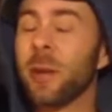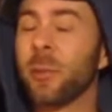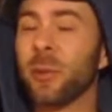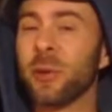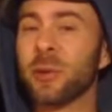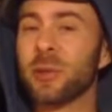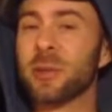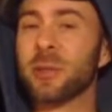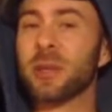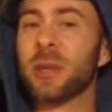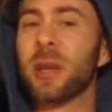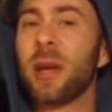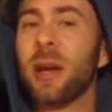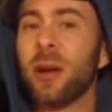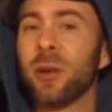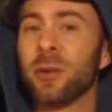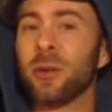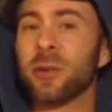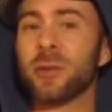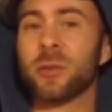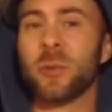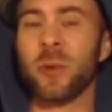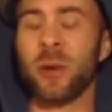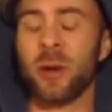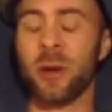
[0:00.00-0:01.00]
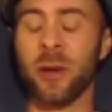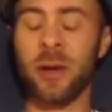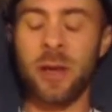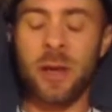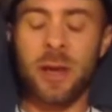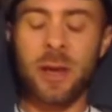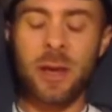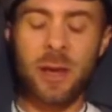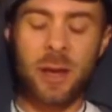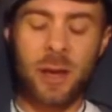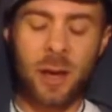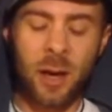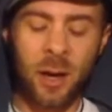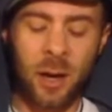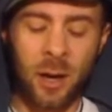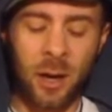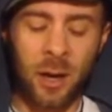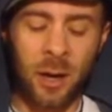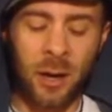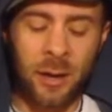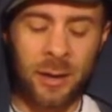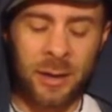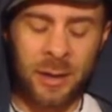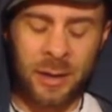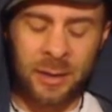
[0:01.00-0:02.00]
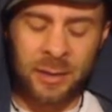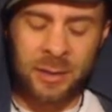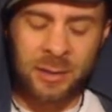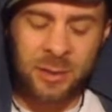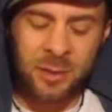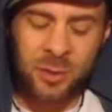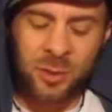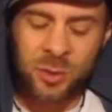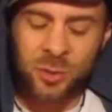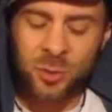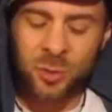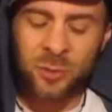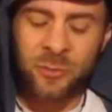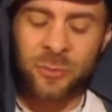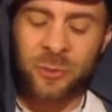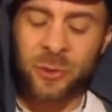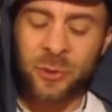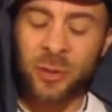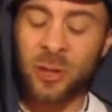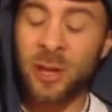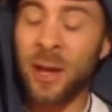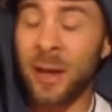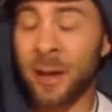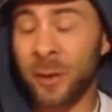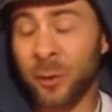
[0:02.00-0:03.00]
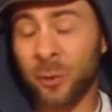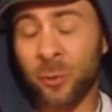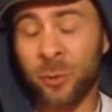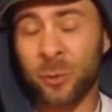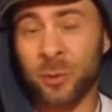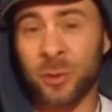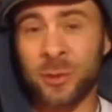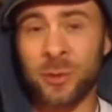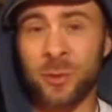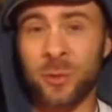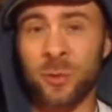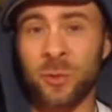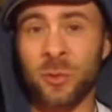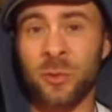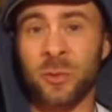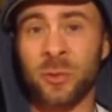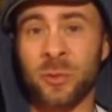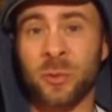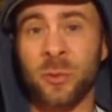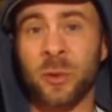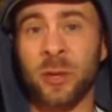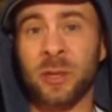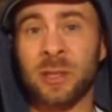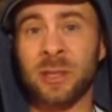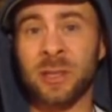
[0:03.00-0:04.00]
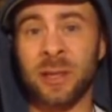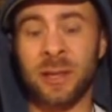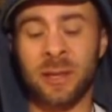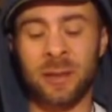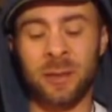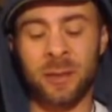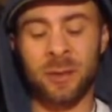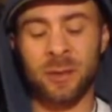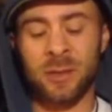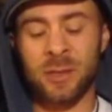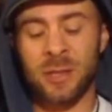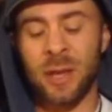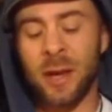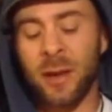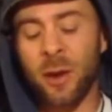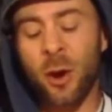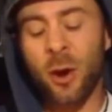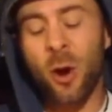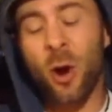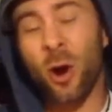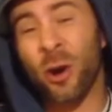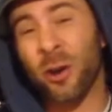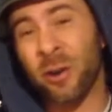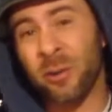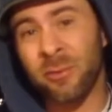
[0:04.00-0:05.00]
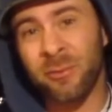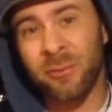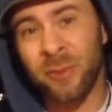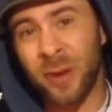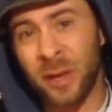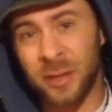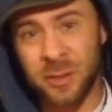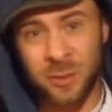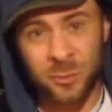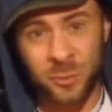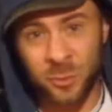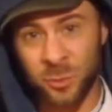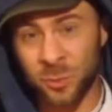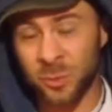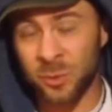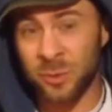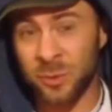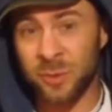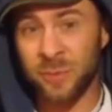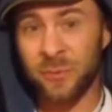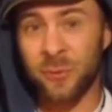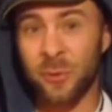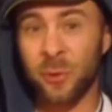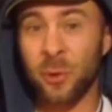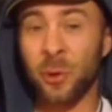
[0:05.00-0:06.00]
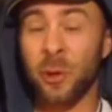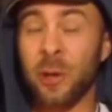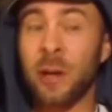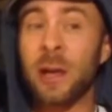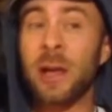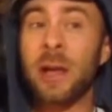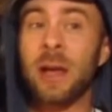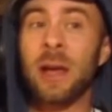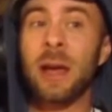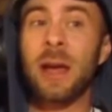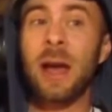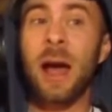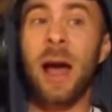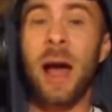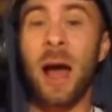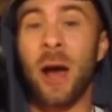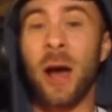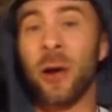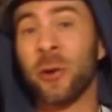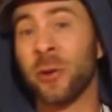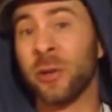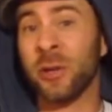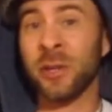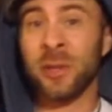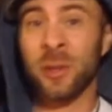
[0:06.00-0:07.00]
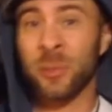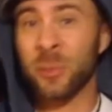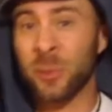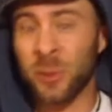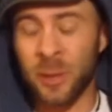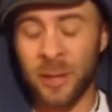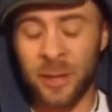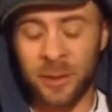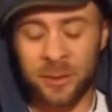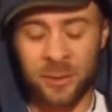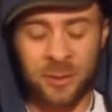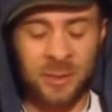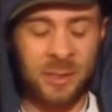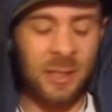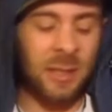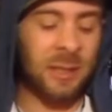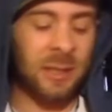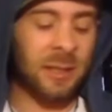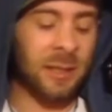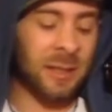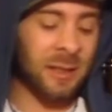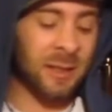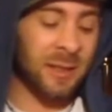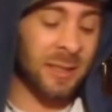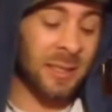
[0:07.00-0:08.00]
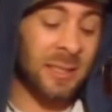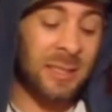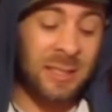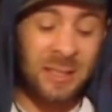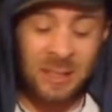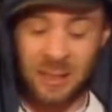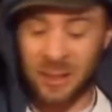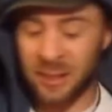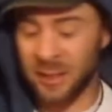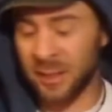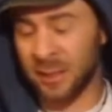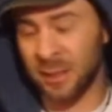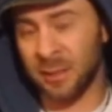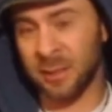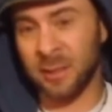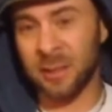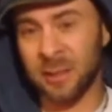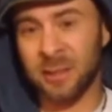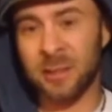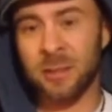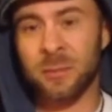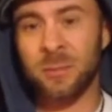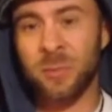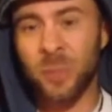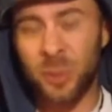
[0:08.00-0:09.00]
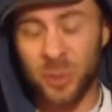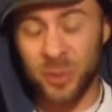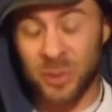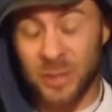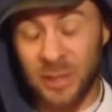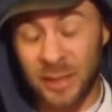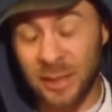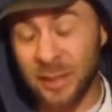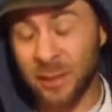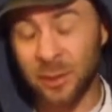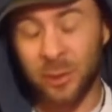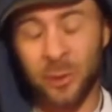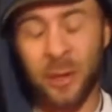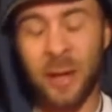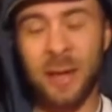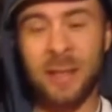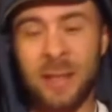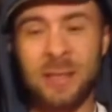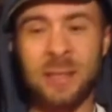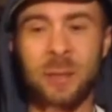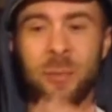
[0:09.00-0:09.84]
the tom notes elsewhere. And this is true for a lot of New Orleans grooves where it's like there's not hard and fast rules for how you need to play it. There's not like this sticking in this particular